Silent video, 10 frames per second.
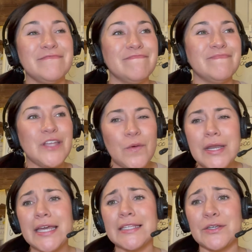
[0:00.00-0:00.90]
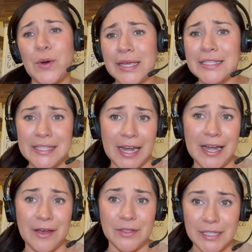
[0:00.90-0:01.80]
No one has quite said it
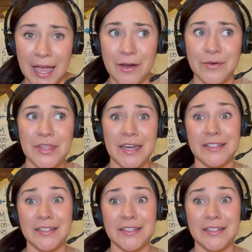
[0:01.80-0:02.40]
out loud that